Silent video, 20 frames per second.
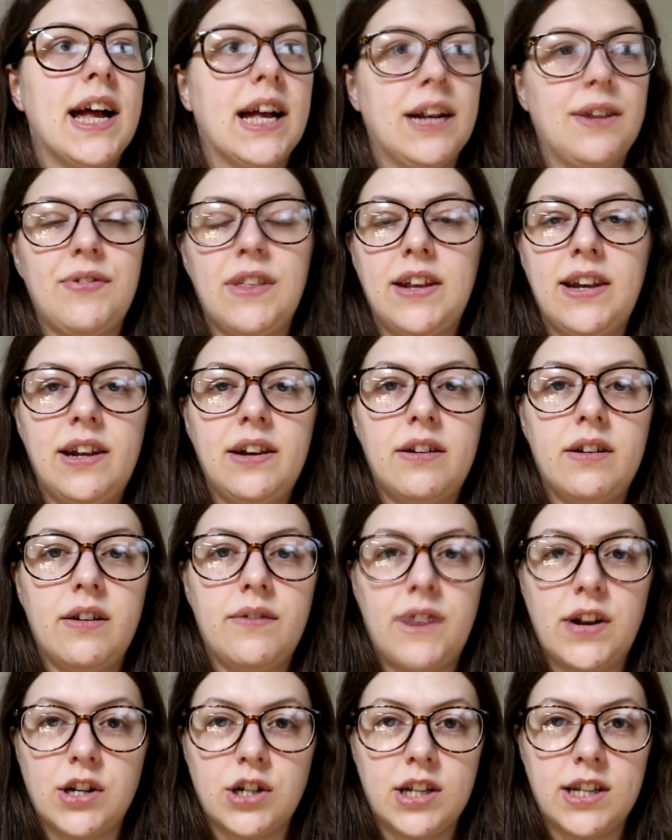And if they did
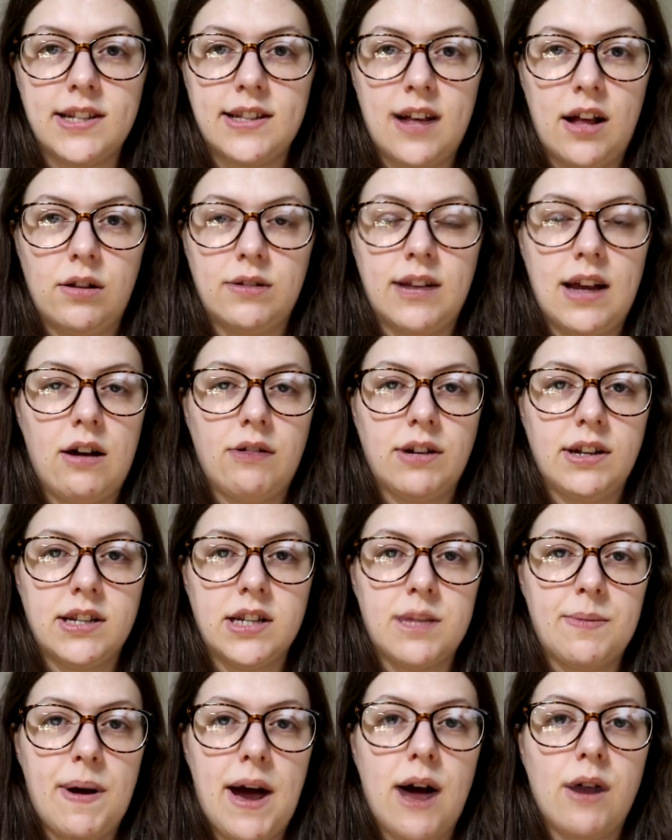eventually settle down
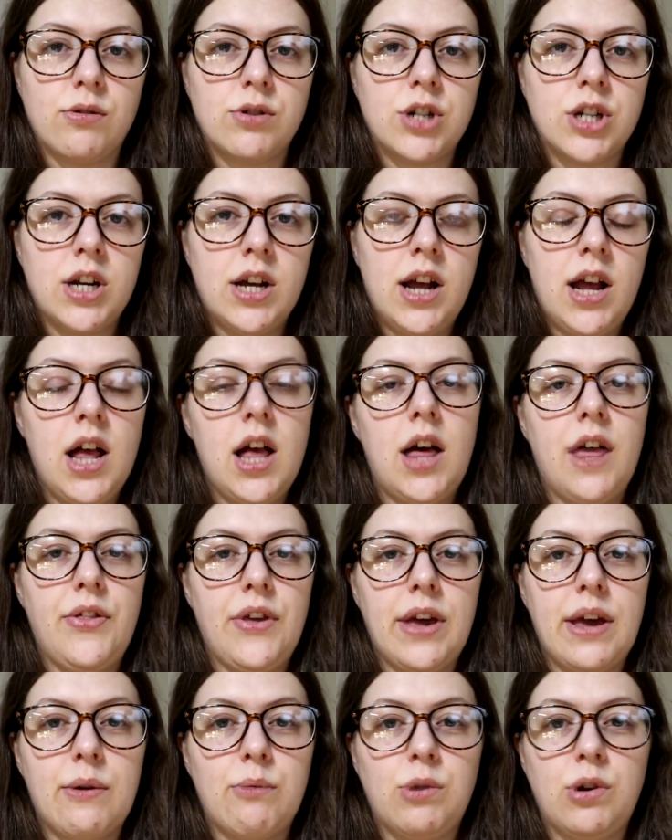into the pouch, I
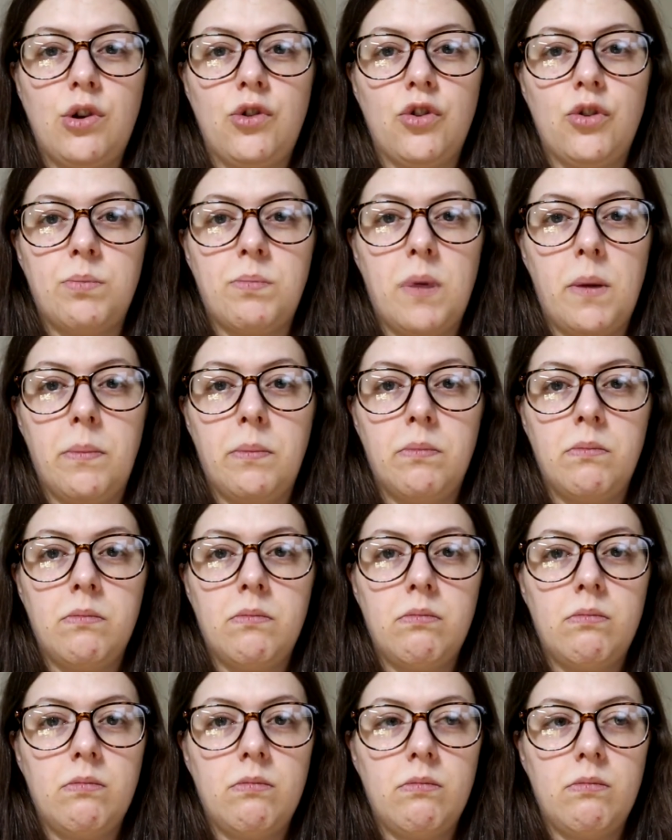think it would have just been
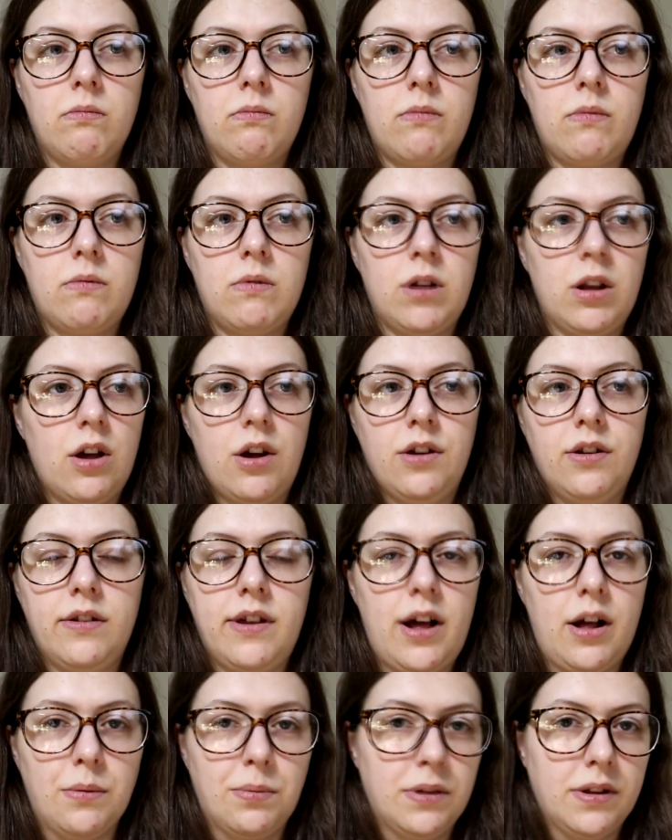
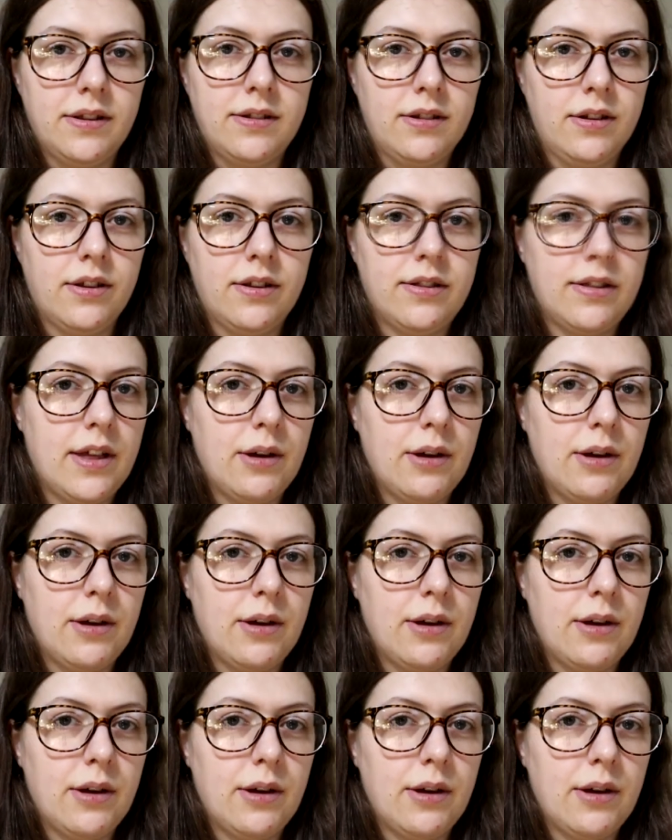learnt helplessness.